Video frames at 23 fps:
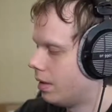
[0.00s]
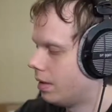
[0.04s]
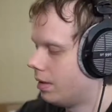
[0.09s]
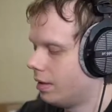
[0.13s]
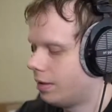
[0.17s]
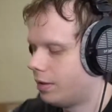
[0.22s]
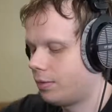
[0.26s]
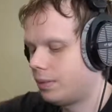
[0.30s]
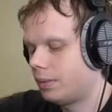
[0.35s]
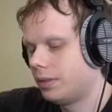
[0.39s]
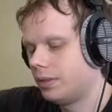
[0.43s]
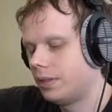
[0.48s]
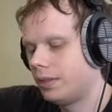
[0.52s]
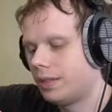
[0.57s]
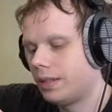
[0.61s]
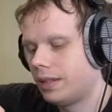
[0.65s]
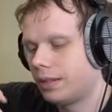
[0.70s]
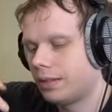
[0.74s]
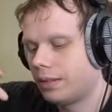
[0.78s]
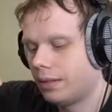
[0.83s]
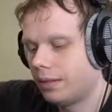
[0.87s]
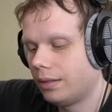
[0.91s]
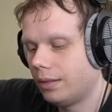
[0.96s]
This one just
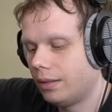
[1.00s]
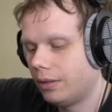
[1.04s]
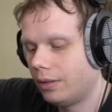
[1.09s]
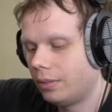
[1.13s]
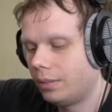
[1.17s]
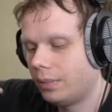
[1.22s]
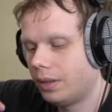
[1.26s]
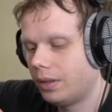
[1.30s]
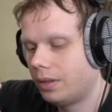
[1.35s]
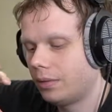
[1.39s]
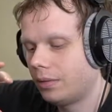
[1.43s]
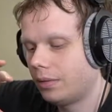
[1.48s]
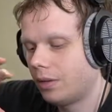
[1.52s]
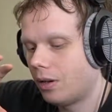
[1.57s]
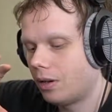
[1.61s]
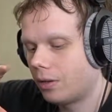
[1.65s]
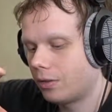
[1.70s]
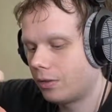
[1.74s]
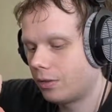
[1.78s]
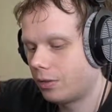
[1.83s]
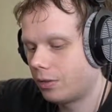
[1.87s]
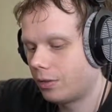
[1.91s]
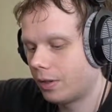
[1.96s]
has a little bit
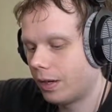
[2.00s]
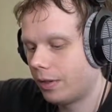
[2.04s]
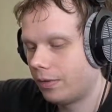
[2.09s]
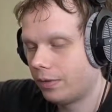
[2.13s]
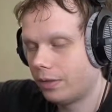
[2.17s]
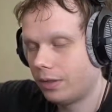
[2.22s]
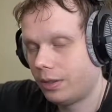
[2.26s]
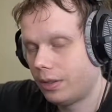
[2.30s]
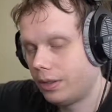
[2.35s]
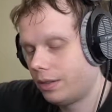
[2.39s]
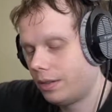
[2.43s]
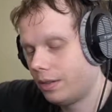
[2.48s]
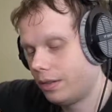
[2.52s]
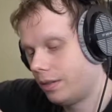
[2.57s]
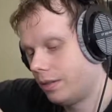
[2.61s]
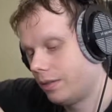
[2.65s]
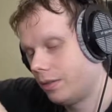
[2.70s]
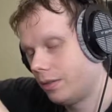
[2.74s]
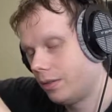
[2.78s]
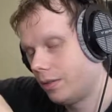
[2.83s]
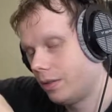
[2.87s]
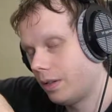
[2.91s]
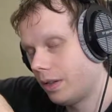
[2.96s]
longer travel
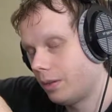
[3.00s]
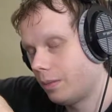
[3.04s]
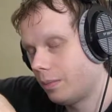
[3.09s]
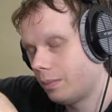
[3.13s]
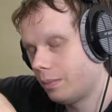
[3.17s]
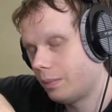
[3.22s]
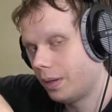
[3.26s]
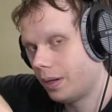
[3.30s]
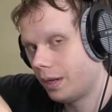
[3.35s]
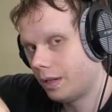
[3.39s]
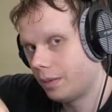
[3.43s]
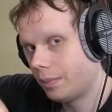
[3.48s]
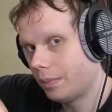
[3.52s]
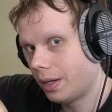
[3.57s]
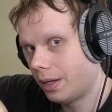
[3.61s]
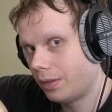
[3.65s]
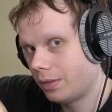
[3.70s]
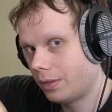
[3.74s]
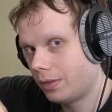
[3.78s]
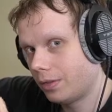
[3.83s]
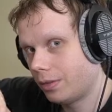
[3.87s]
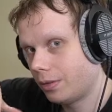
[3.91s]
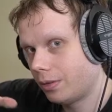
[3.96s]
distance, so they don't bottom
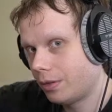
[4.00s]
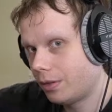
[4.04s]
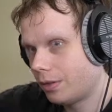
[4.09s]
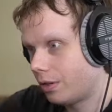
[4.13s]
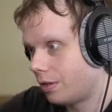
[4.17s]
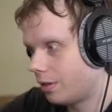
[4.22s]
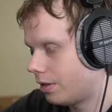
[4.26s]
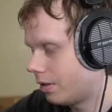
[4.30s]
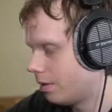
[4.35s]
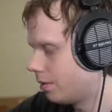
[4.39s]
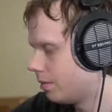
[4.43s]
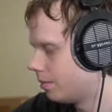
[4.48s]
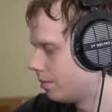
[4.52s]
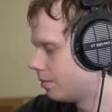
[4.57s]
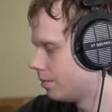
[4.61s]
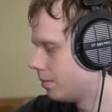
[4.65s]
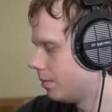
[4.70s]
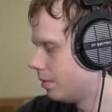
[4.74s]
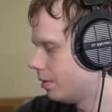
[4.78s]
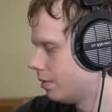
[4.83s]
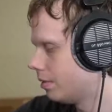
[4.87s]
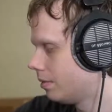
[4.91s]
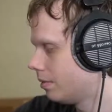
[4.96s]
out so hard
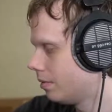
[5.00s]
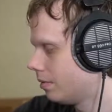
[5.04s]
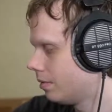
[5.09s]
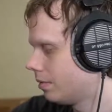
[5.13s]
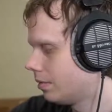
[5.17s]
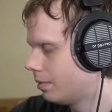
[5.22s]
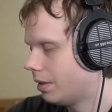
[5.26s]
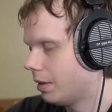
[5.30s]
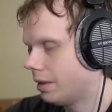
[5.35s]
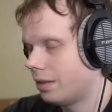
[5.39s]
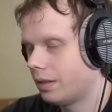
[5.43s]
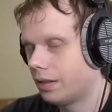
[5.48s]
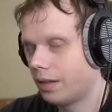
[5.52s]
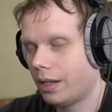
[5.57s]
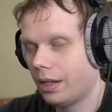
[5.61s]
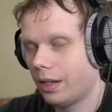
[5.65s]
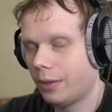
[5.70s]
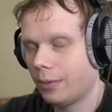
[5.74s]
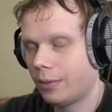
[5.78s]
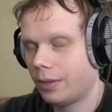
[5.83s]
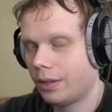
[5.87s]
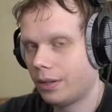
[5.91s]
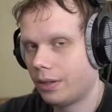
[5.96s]
like the
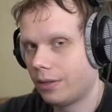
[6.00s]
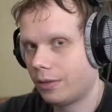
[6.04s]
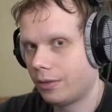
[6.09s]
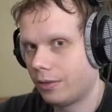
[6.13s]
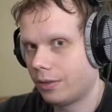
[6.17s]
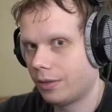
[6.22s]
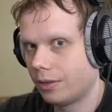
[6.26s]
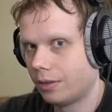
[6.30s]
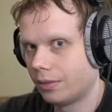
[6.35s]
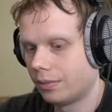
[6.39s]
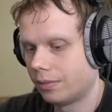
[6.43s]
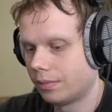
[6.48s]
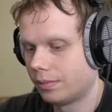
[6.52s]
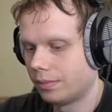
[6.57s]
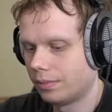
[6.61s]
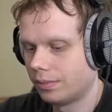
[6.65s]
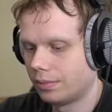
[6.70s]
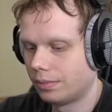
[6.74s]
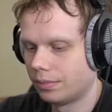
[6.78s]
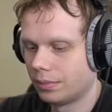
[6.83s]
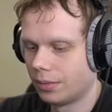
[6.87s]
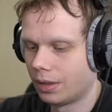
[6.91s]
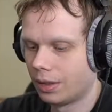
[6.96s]
K100.
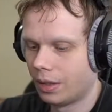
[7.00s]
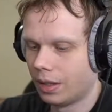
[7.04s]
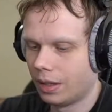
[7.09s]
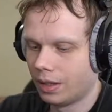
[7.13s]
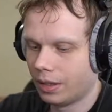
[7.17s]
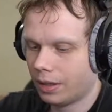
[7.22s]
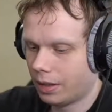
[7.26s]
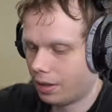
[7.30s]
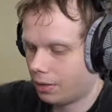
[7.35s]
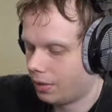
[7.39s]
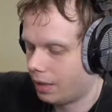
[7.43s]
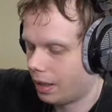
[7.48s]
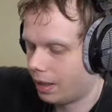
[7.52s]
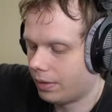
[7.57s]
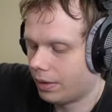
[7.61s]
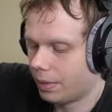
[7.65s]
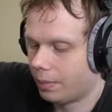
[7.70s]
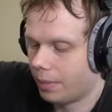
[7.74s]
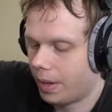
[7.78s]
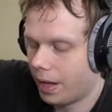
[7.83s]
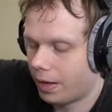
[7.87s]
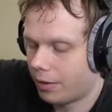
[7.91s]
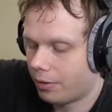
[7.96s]
They don't have
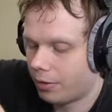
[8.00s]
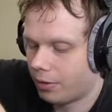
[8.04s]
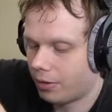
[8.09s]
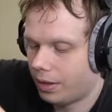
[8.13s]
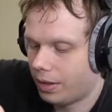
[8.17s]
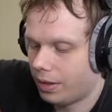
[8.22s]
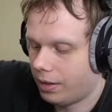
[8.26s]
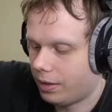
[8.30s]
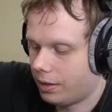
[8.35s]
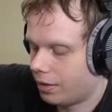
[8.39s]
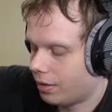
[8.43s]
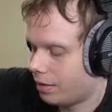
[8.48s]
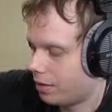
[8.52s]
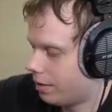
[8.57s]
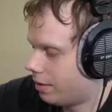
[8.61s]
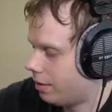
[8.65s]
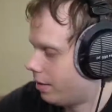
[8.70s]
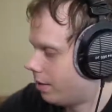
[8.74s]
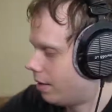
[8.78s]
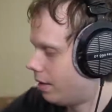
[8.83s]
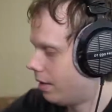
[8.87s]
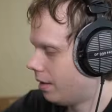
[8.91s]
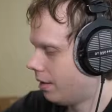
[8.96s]
the macro keys on the
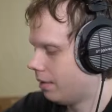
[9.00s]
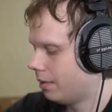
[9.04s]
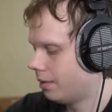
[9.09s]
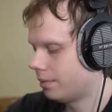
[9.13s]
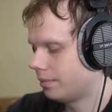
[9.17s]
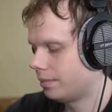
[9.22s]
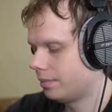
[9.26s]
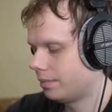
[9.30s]
side.